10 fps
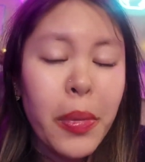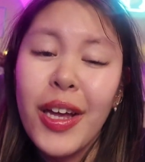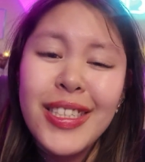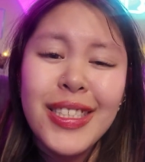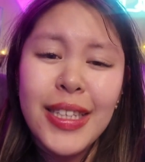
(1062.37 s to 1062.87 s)

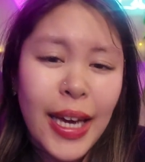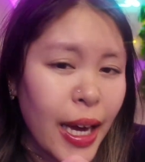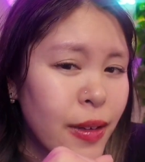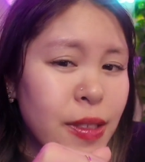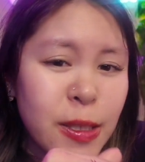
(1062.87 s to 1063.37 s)
Plus, they
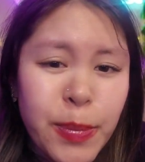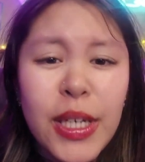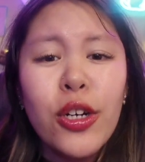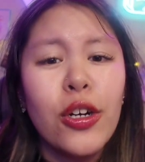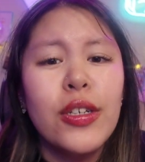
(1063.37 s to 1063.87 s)
have
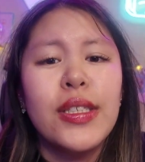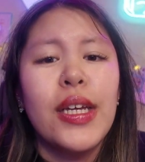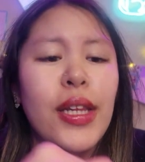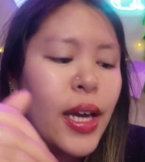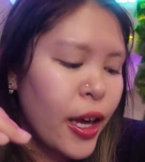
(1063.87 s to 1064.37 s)
speakers,
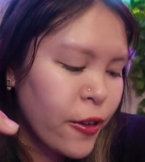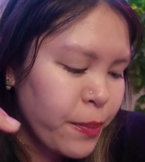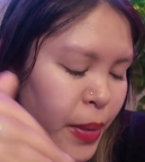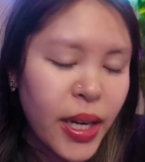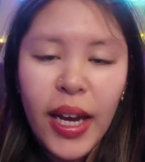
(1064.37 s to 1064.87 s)
and they have
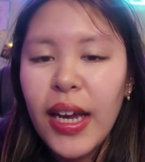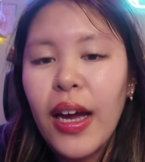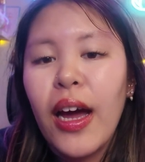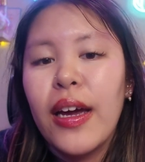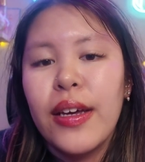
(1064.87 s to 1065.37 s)
Meta
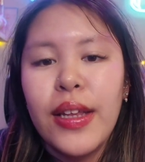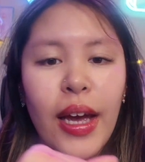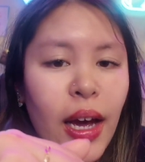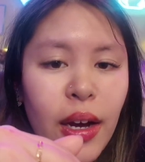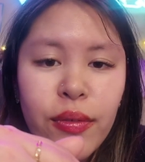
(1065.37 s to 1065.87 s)
AI, and they
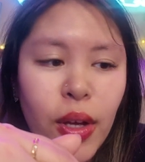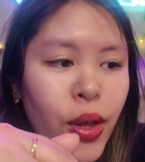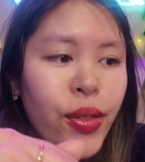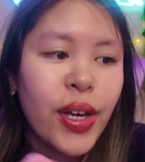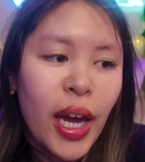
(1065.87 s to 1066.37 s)
have
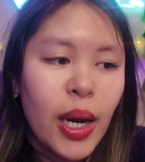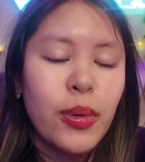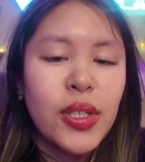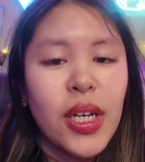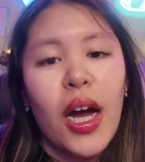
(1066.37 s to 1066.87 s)
the cameras.